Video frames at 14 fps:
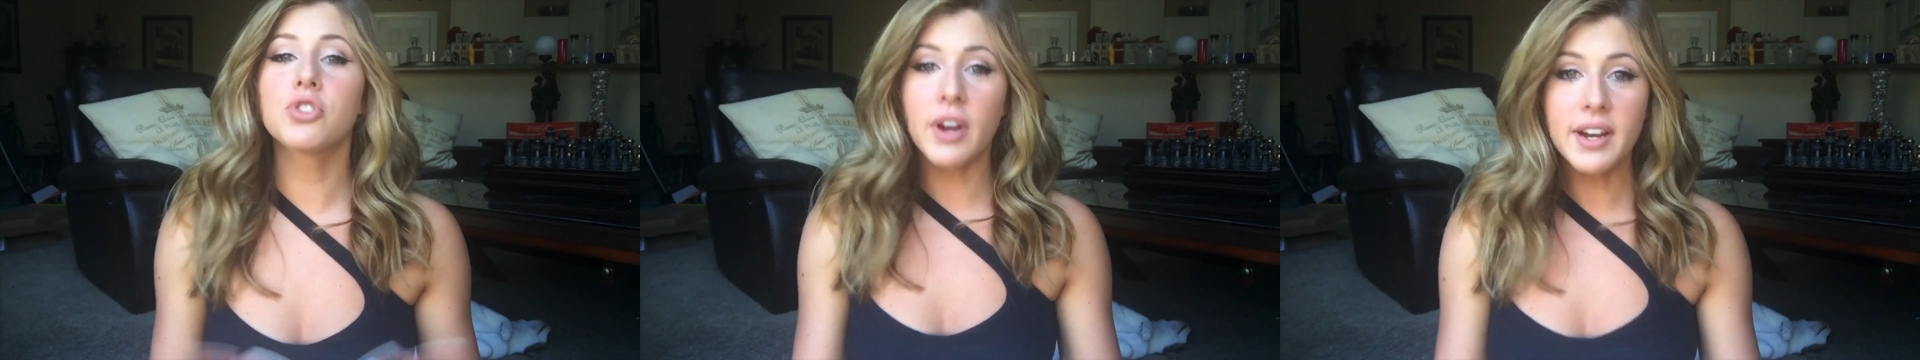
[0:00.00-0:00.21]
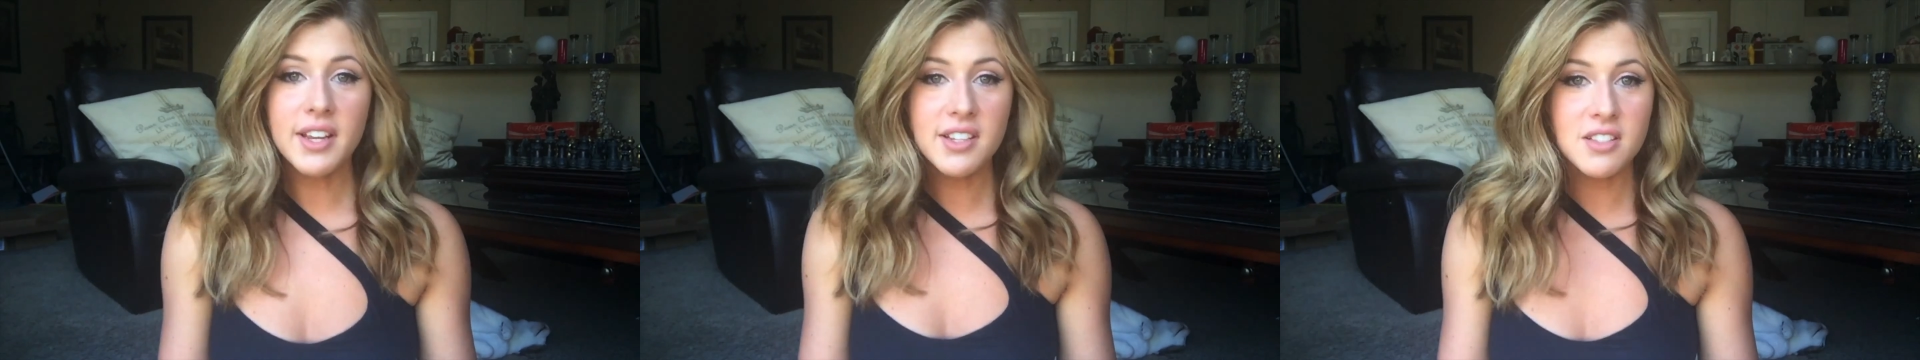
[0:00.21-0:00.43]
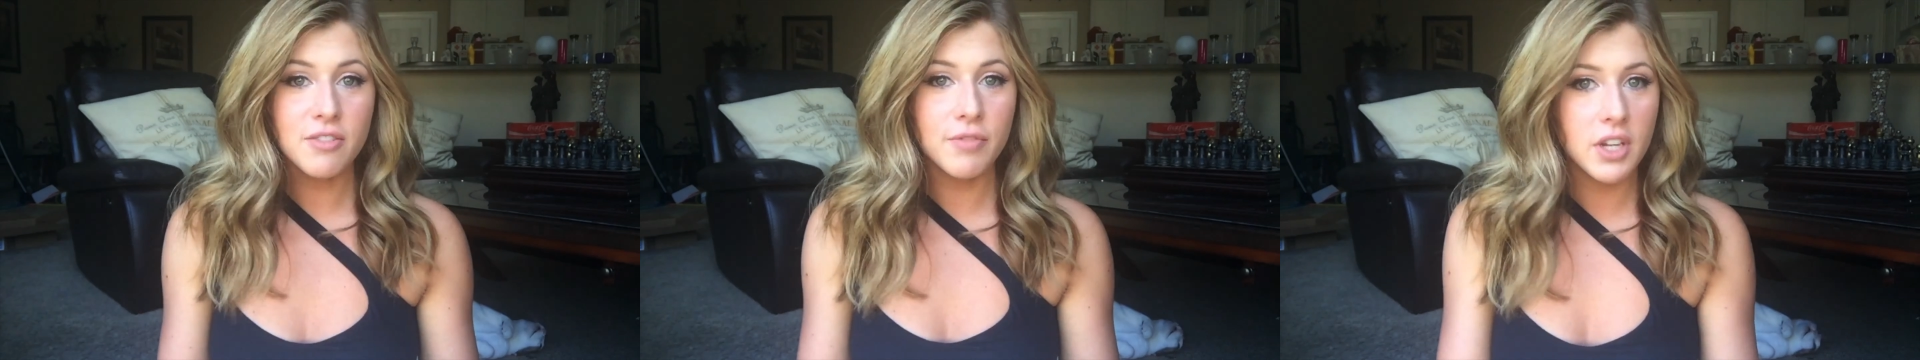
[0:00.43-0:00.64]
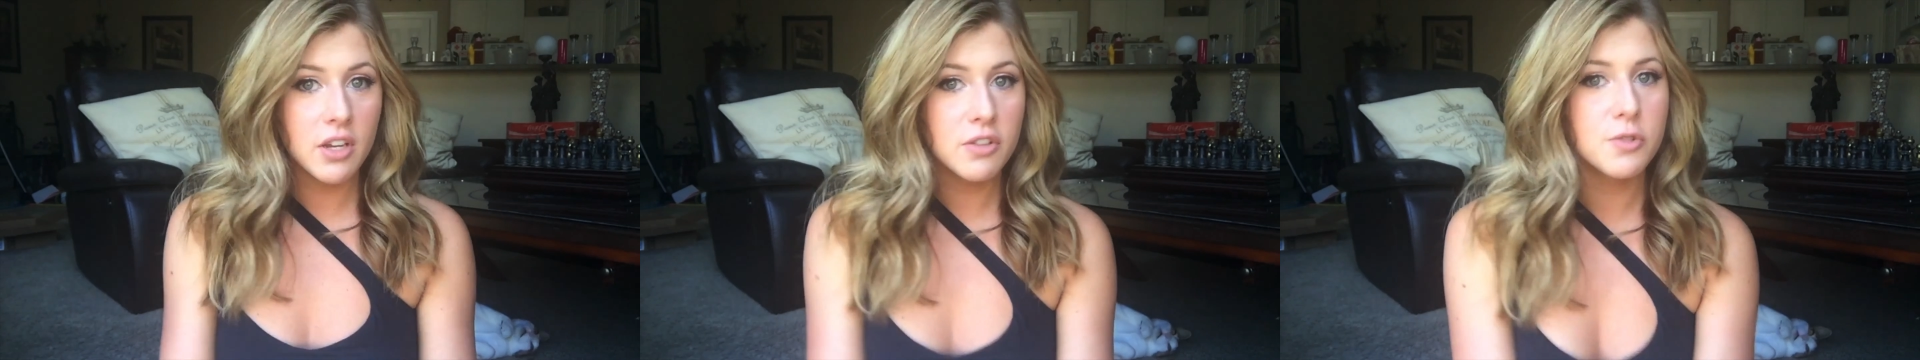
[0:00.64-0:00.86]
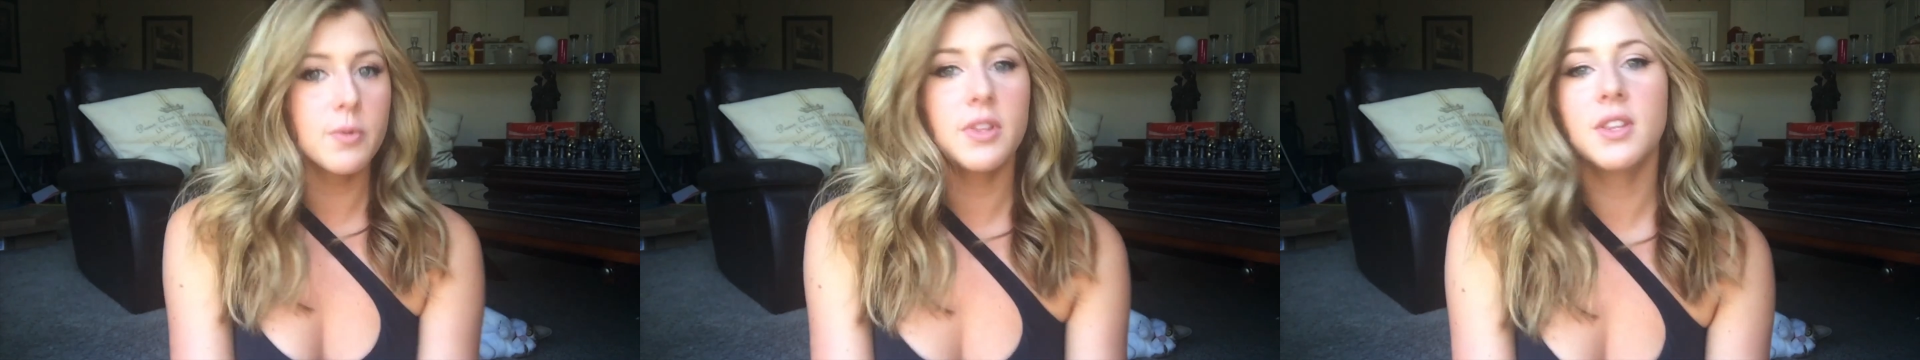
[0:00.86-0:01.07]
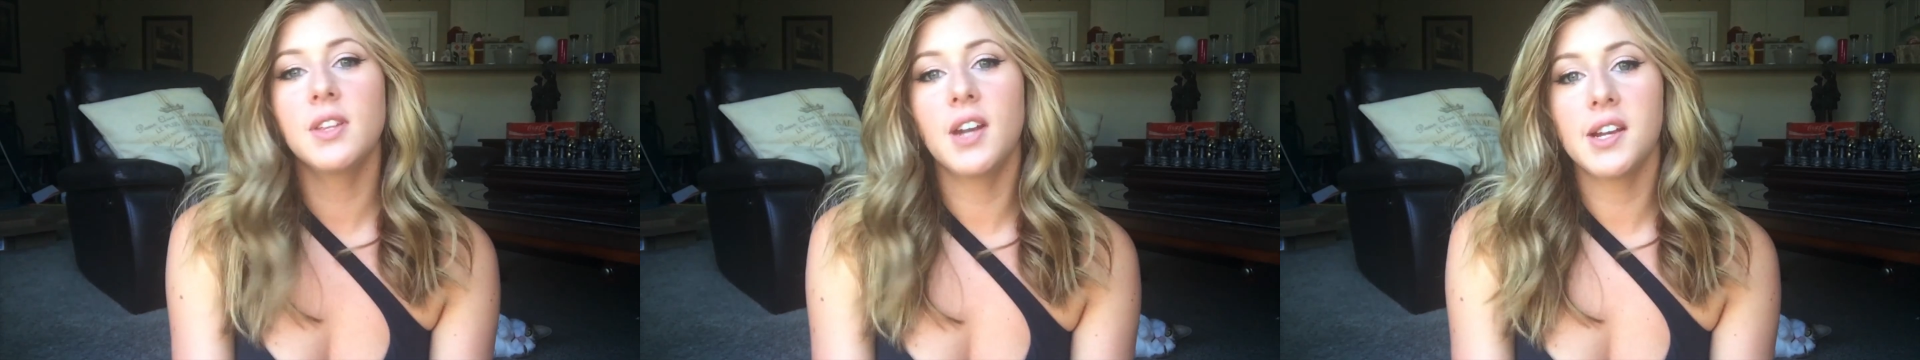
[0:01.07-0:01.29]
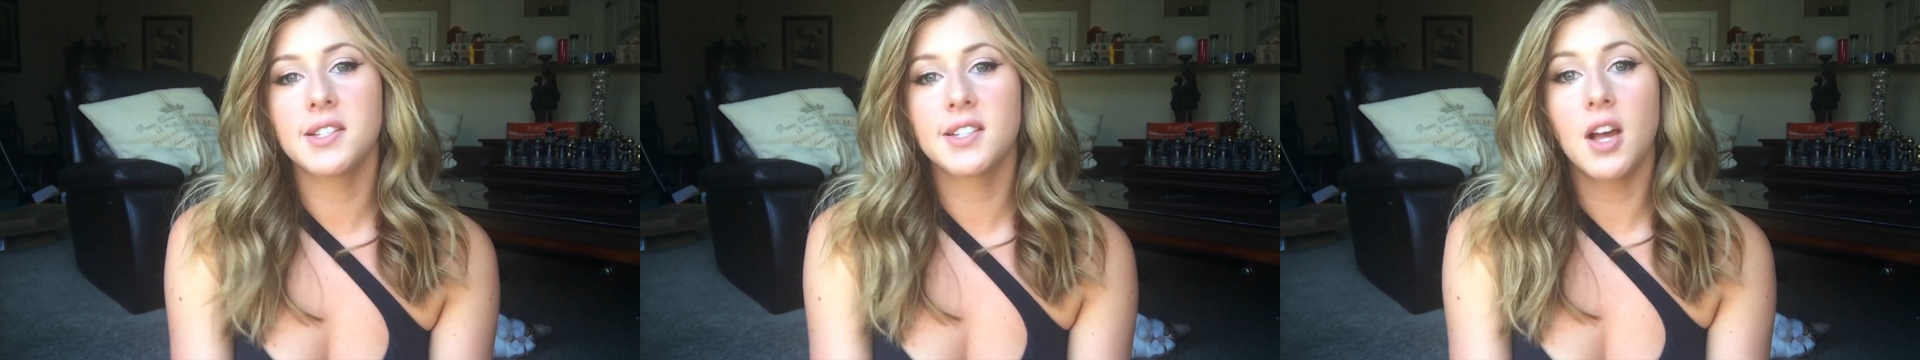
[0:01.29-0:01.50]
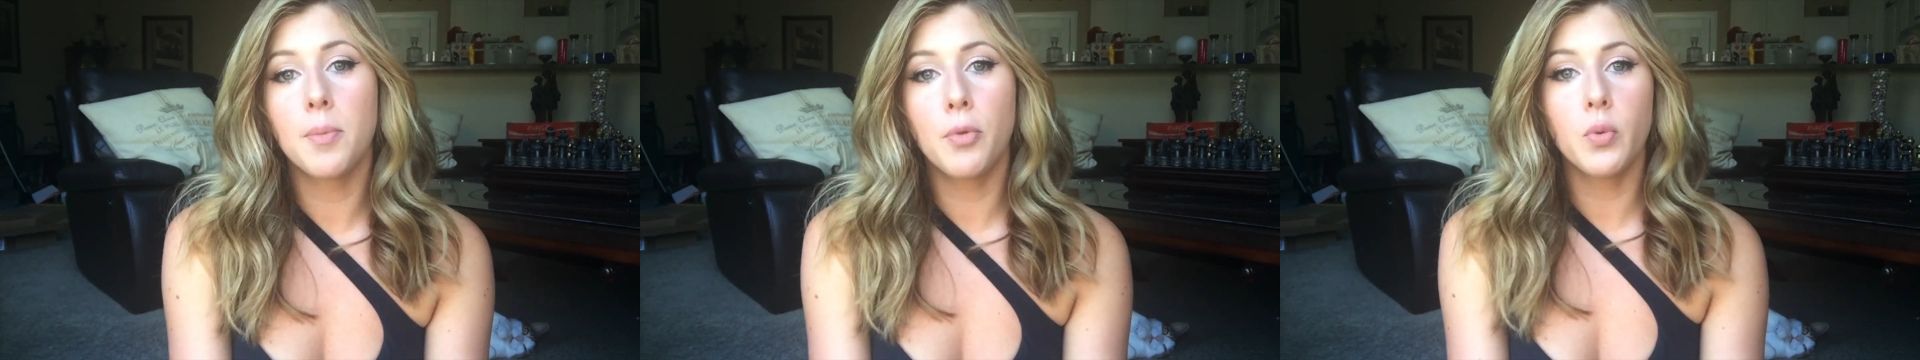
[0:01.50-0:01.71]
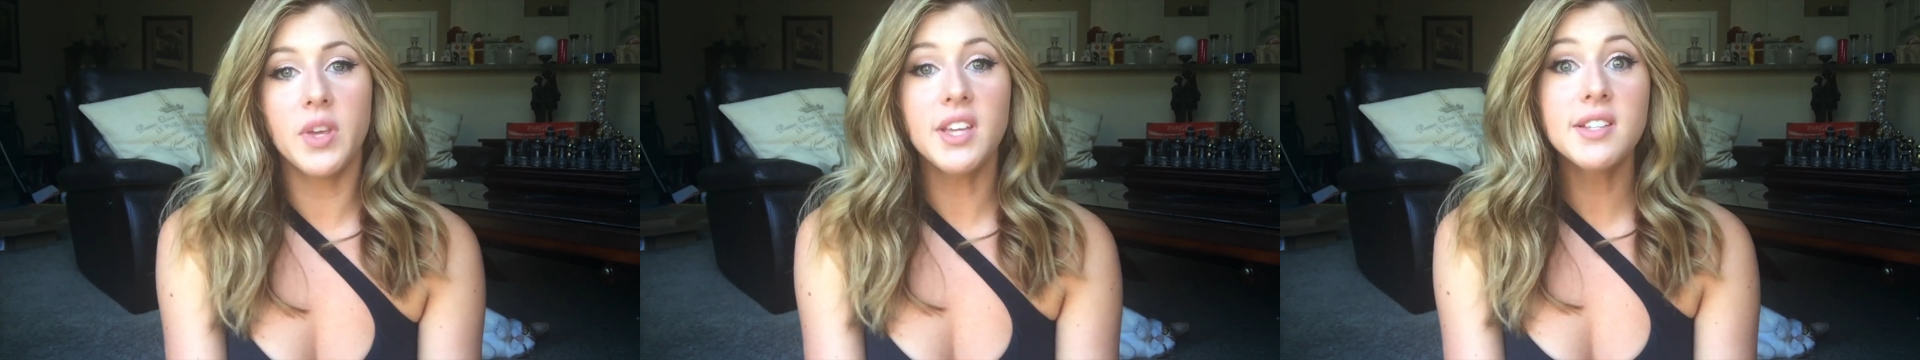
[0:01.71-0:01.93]
try to get some videos within the next
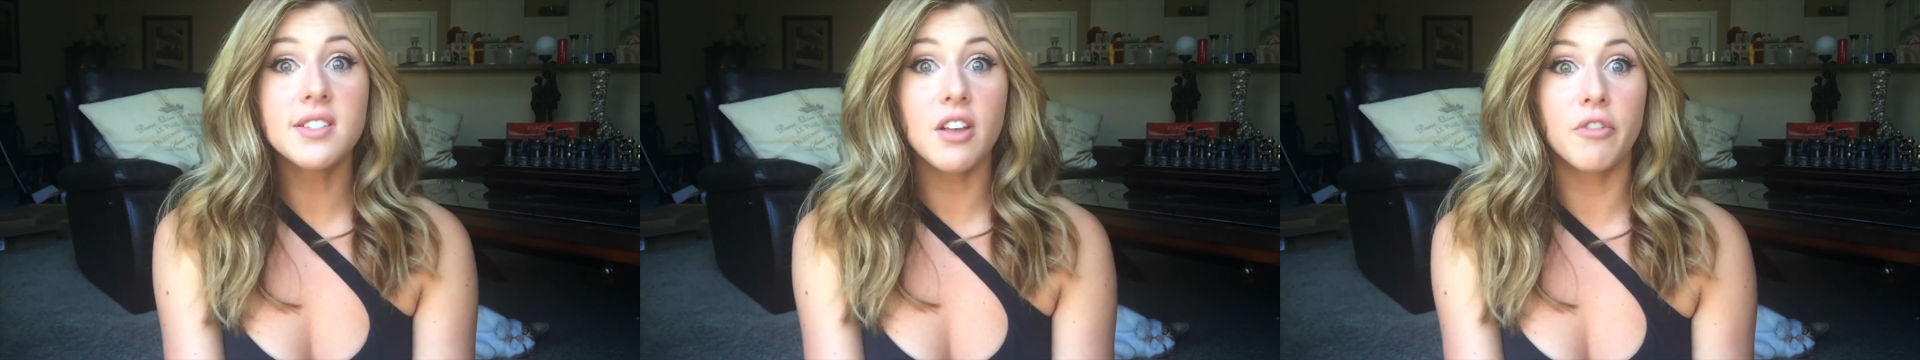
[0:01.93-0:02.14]
couple weeks